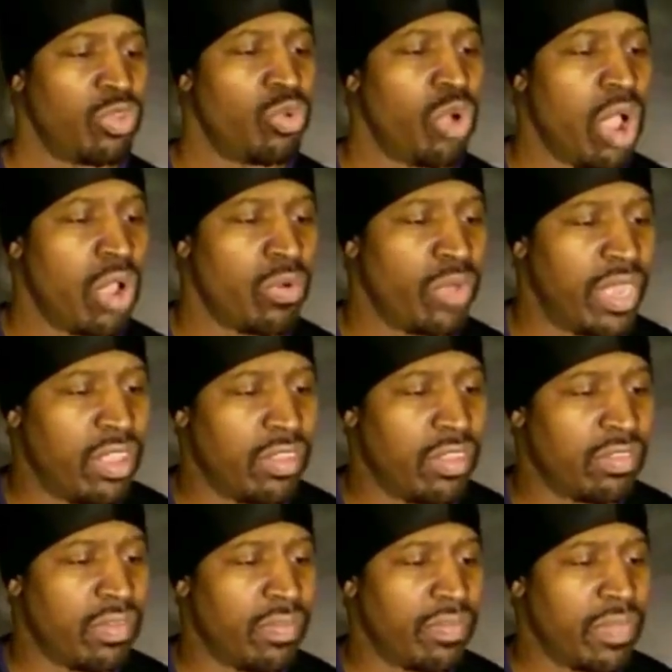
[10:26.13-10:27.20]

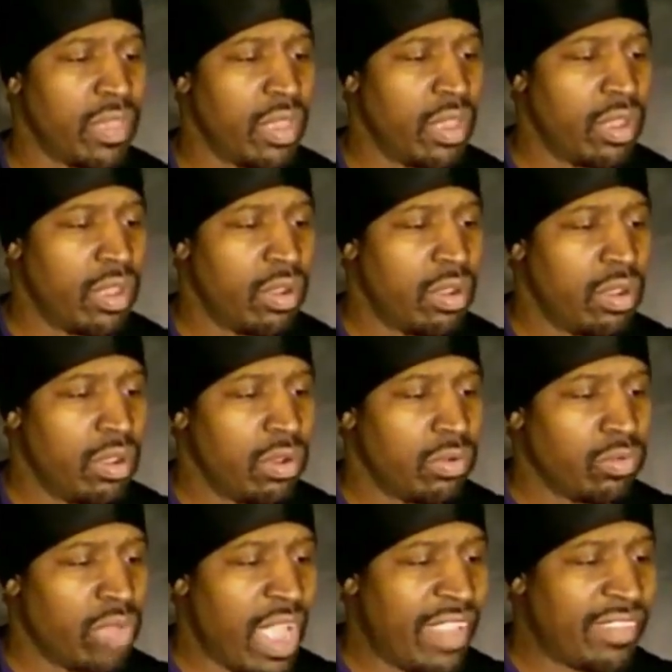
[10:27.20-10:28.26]
URLs,
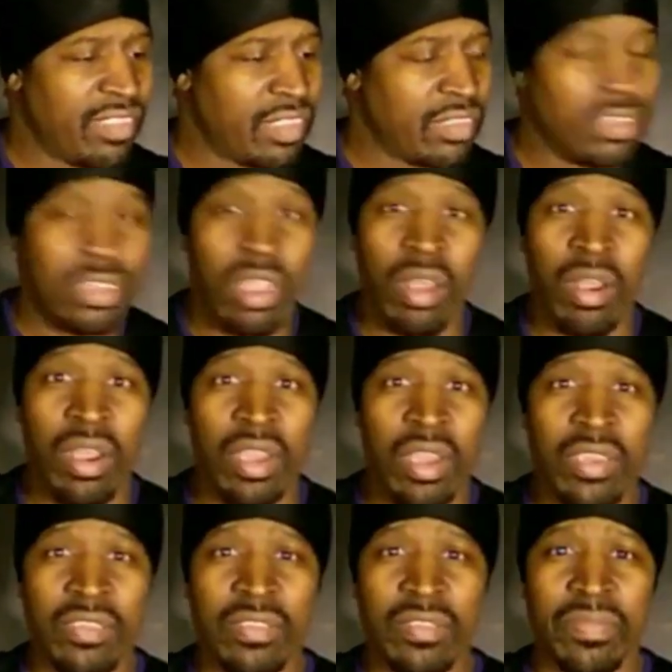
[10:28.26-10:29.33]
Rising
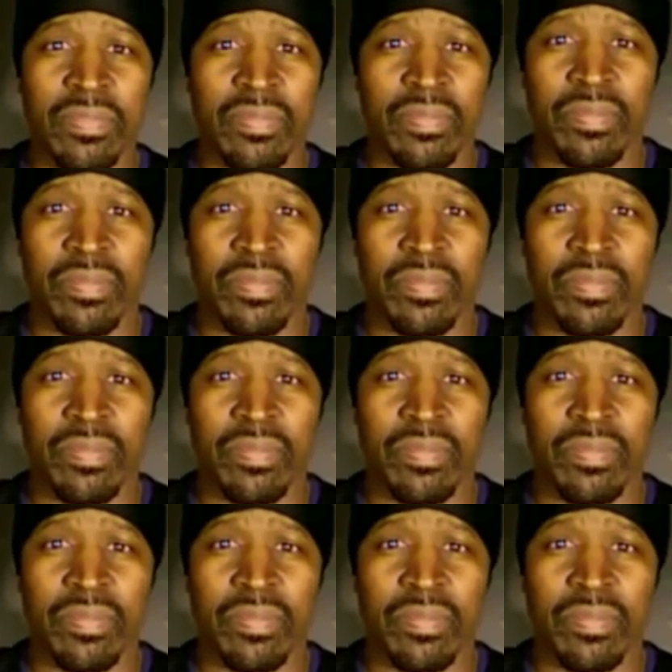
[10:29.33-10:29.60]
Stars.